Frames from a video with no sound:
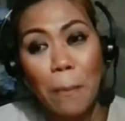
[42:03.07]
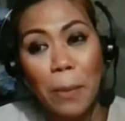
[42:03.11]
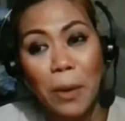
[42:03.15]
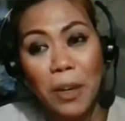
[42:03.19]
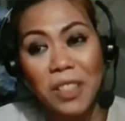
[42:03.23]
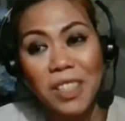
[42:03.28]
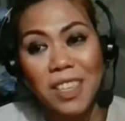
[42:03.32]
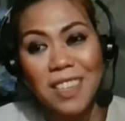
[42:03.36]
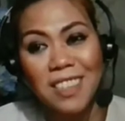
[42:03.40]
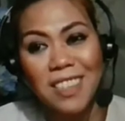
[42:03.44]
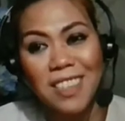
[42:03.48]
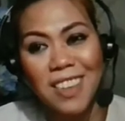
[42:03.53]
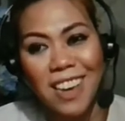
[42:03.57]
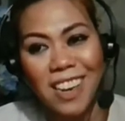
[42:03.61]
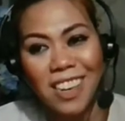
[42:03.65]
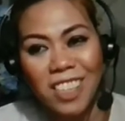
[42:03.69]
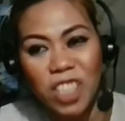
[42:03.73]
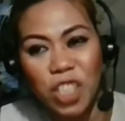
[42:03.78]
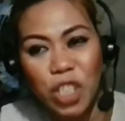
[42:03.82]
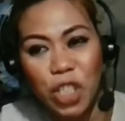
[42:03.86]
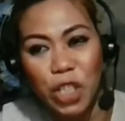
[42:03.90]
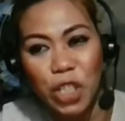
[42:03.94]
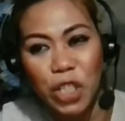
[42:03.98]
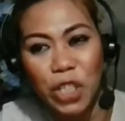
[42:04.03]

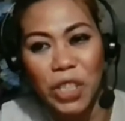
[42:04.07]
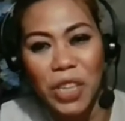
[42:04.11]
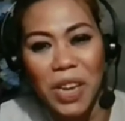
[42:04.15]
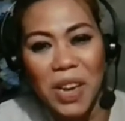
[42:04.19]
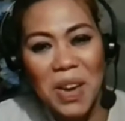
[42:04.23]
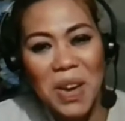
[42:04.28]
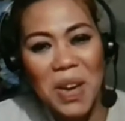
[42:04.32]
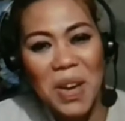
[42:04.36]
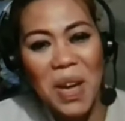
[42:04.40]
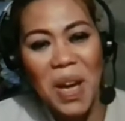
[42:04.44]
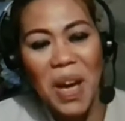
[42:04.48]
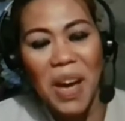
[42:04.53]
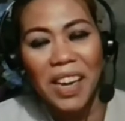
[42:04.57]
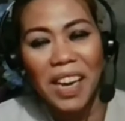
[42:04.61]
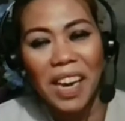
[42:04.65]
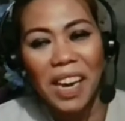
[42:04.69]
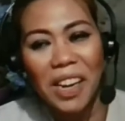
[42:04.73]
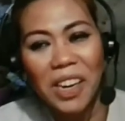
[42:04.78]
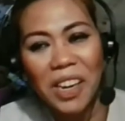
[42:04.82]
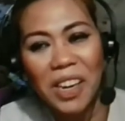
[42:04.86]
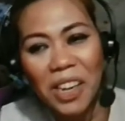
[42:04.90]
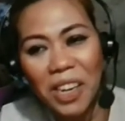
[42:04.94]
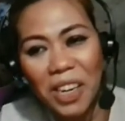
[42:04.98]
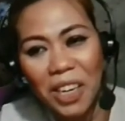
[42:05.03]
percentage.
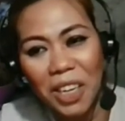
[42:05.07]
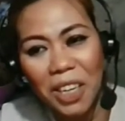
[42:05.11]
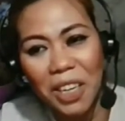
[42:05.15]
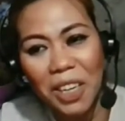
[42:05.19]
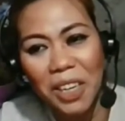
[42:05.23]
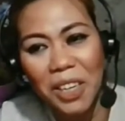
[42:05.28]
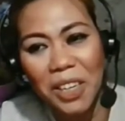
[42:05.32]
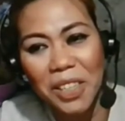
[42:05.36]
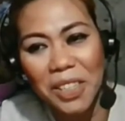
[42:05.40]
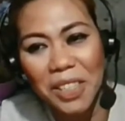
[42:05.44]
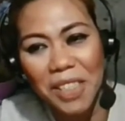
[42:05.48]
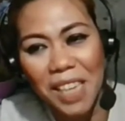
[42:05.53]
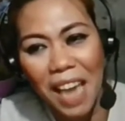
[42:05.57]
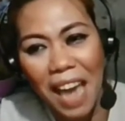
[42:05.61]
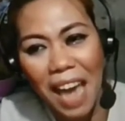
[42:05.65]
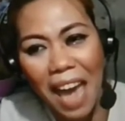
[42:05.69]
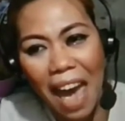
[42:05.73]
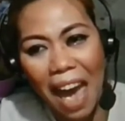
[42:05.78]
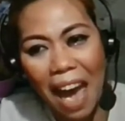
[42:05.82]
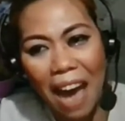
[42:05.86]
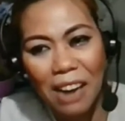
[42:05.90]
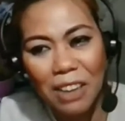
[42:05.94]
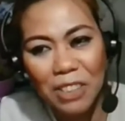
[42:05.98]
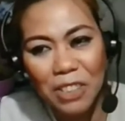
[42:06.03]
Okay, here's
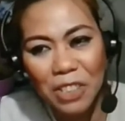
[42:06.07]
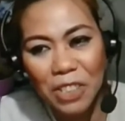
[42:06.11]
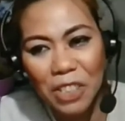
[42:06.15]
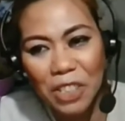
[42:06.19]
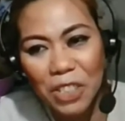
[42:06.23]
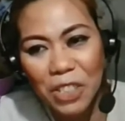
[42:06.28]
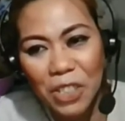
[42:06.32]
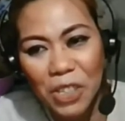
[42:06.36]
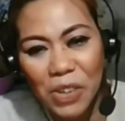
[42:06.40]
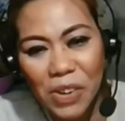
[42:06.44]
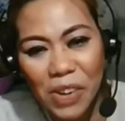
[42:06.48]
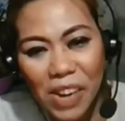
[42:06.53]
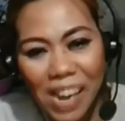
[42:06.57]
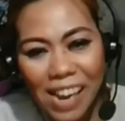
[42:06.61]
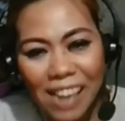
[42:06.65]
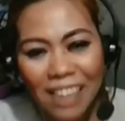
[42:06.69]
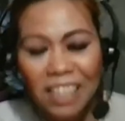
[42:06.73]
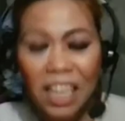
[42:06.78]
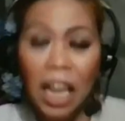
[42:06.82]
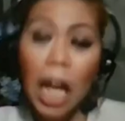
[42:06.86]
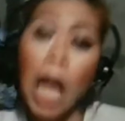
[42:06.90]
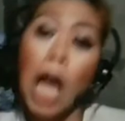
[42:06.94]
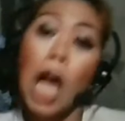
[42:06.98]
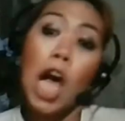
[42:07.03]
how to do
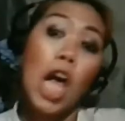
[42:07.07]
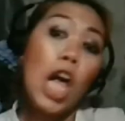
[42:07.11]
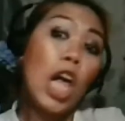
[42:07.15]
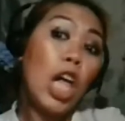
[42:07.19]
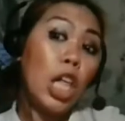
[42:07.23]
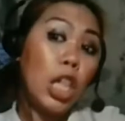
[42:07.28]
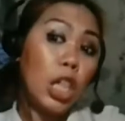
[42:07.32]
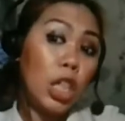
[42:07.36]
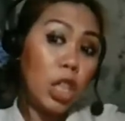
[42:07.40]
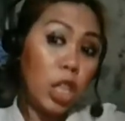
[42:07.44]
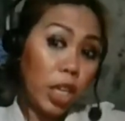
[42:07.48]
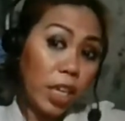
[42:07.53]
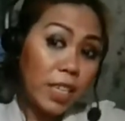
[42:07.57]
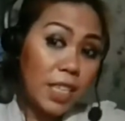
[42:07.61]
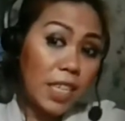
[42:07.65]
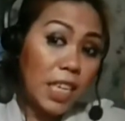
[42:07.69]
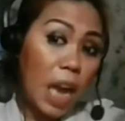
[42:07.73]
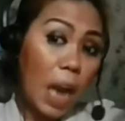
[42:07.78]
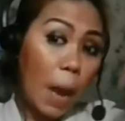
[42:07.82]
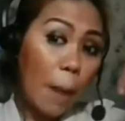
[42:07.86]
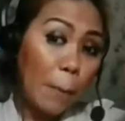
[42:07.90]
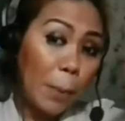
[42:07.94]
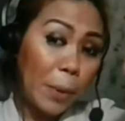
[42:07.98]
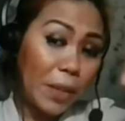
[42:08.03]
it. Look at the
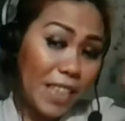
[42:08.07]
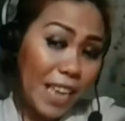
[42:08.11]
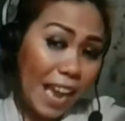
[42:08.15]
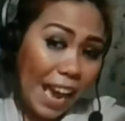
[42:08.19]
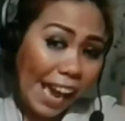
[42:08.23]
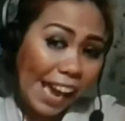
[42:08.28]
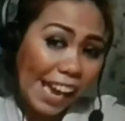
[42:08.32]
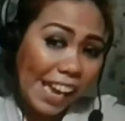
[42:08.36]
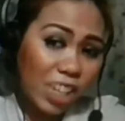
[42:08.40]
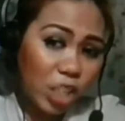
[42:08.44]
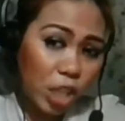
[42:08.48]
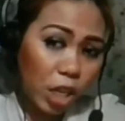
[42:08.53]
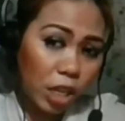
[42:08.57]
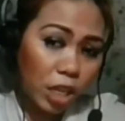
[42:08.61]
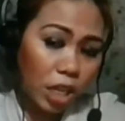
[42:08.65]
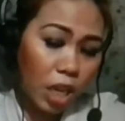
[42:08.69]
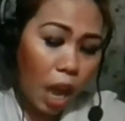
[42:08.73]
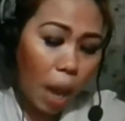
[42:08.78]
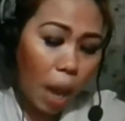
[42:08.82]
computation